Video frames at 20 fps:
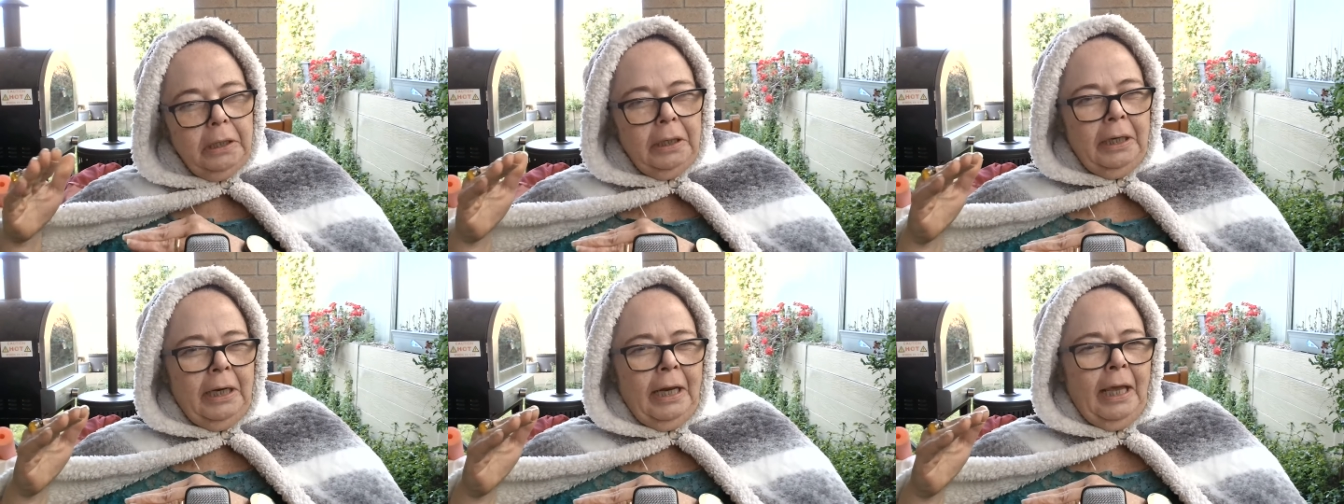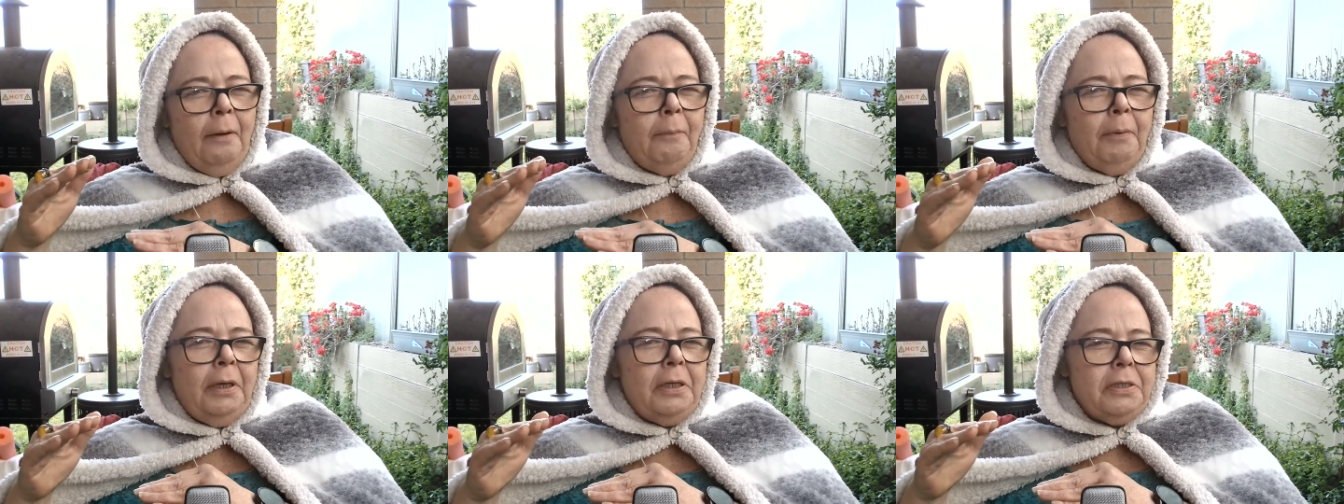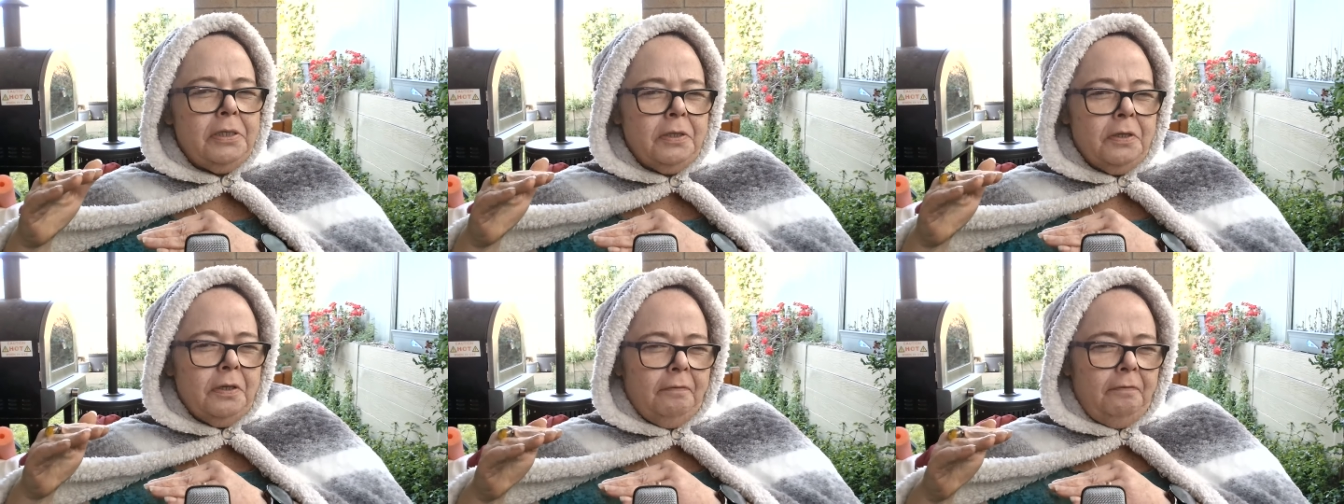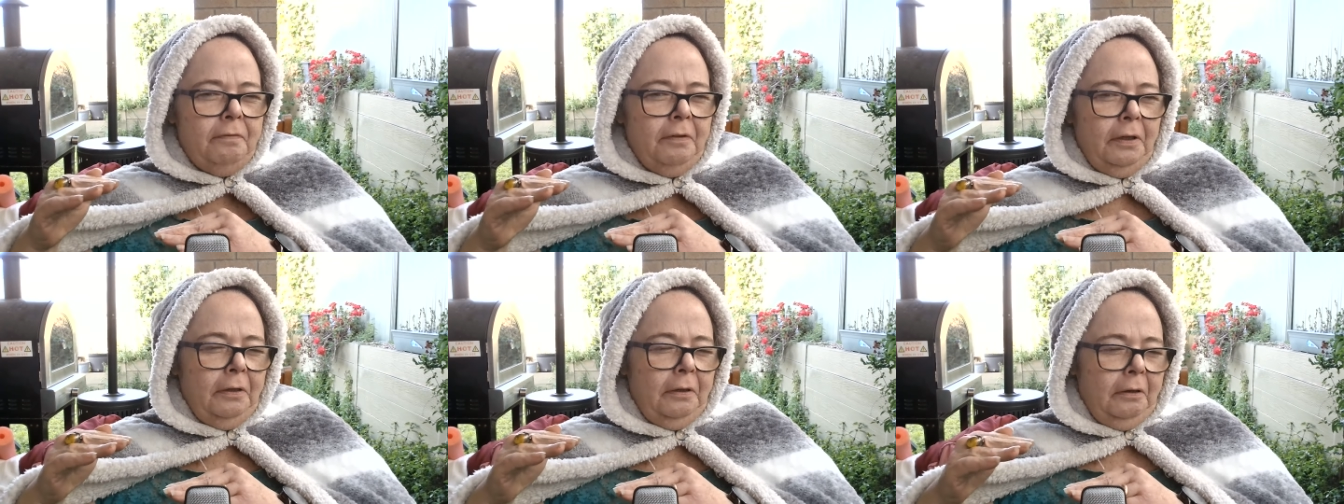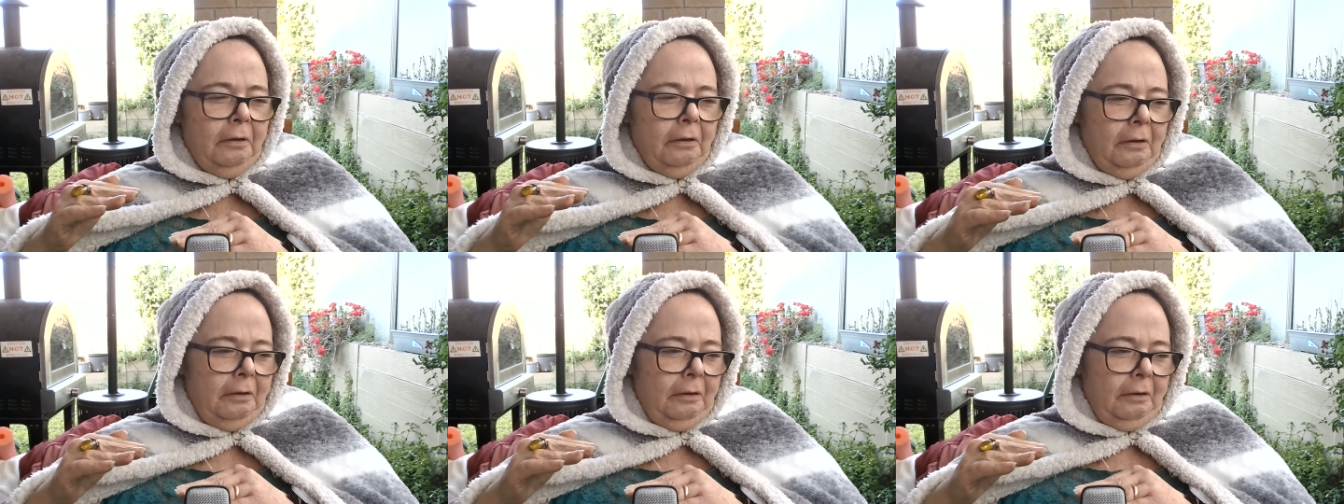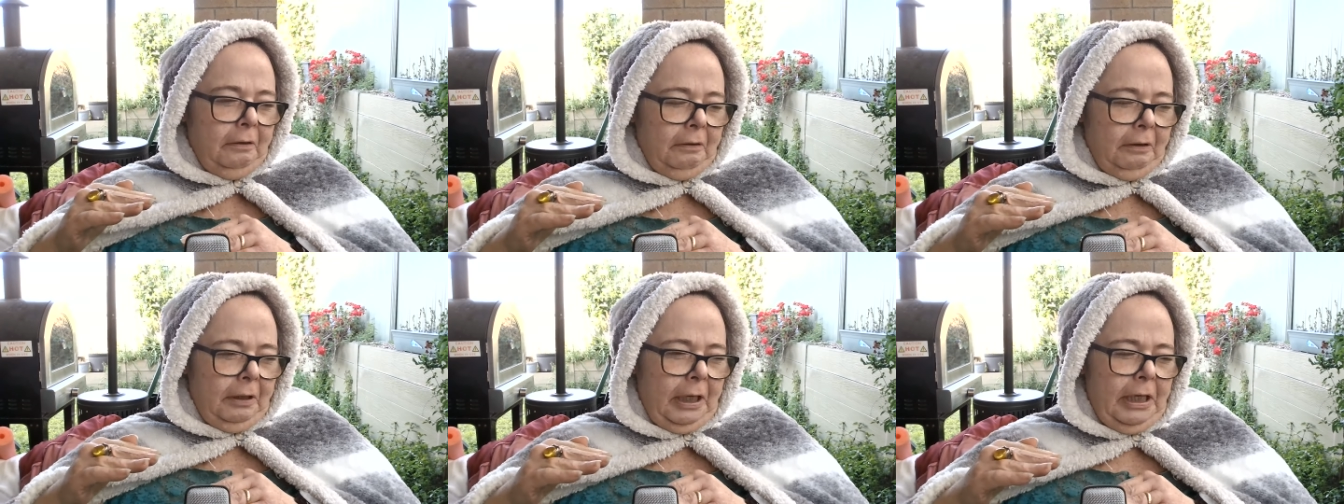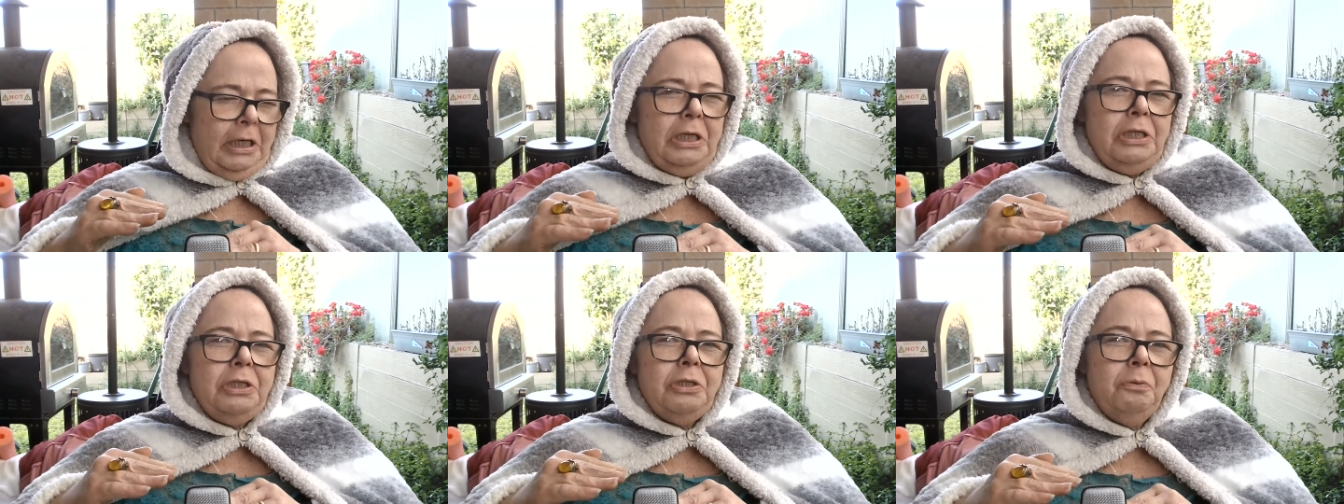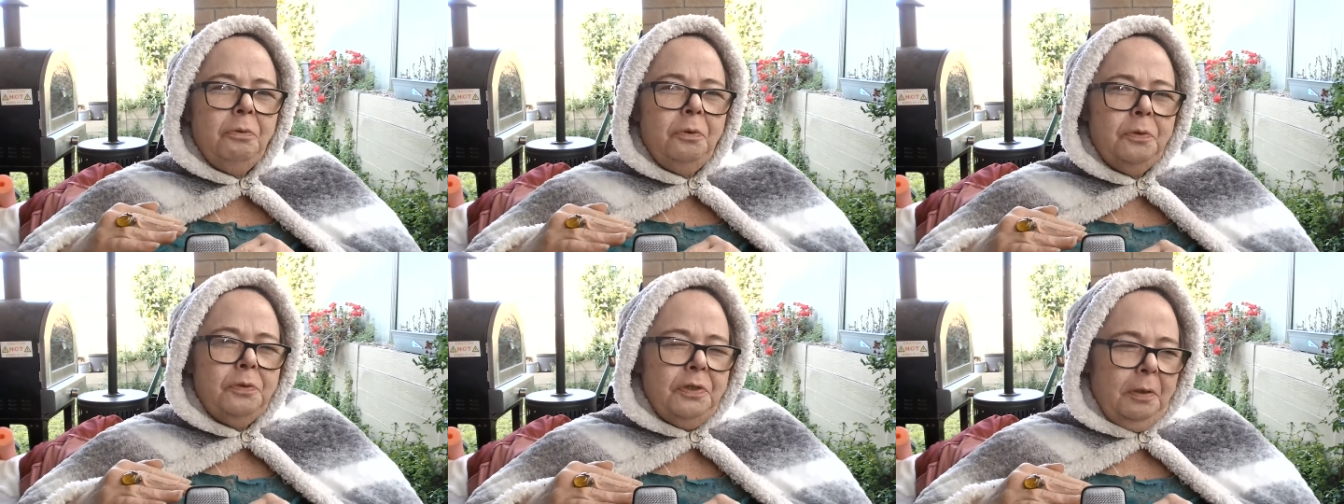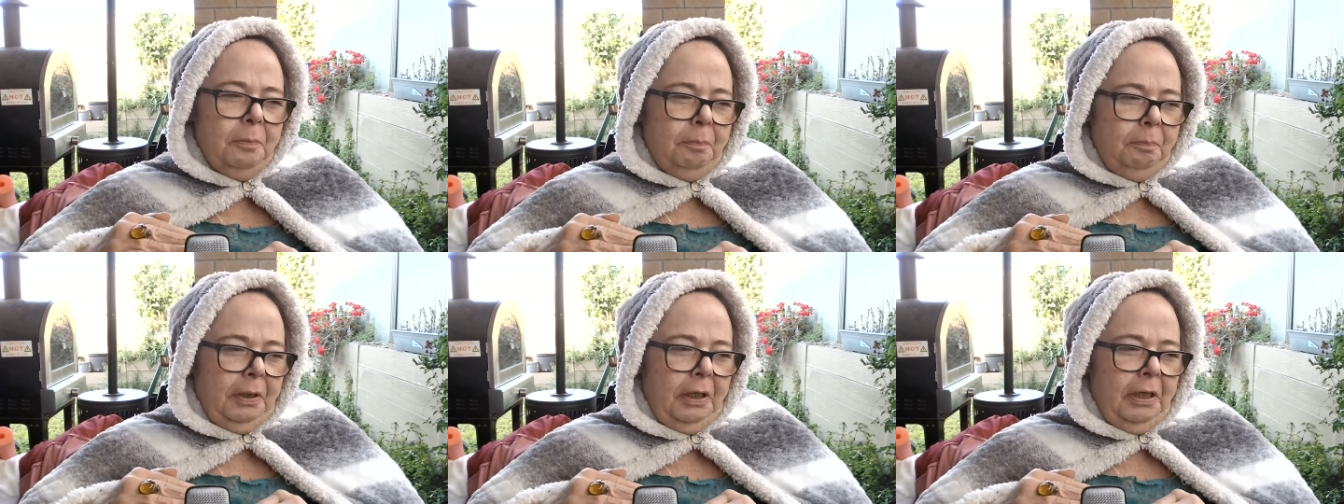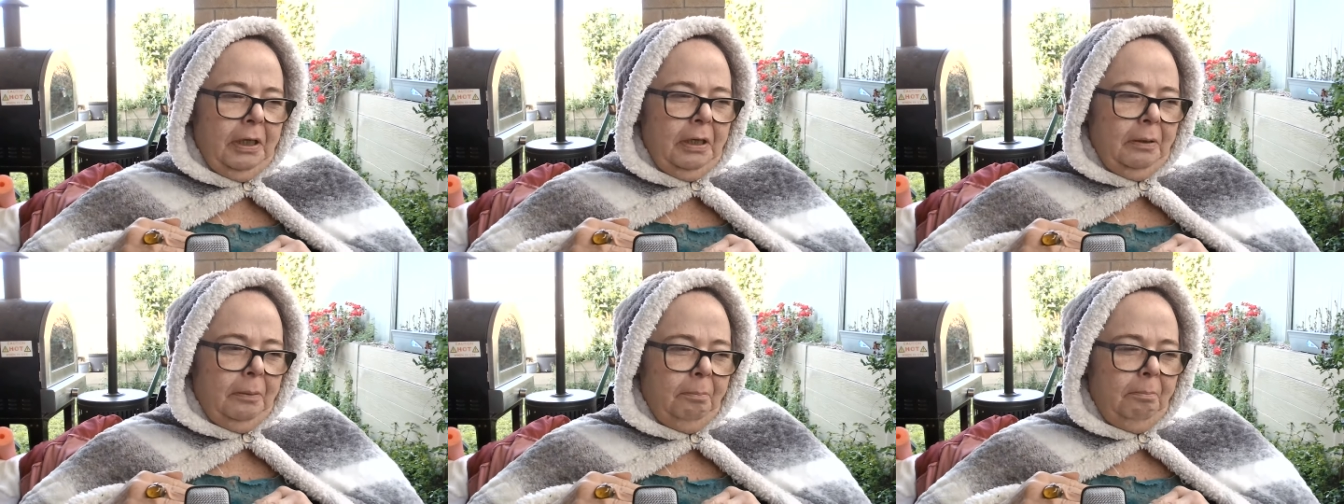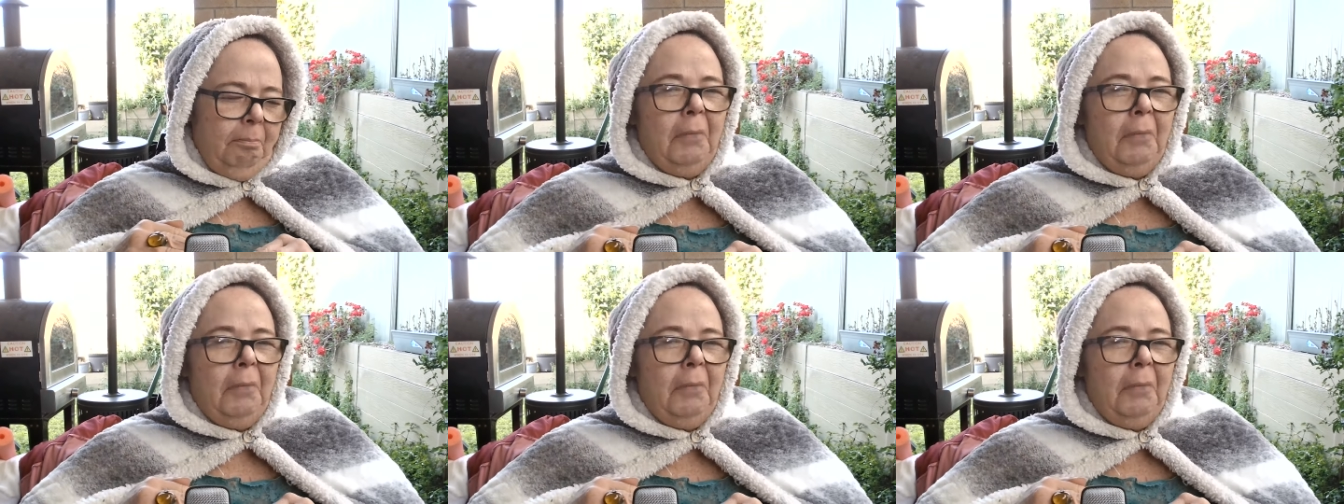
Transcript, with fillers: Now we're sort of leaning towards it being a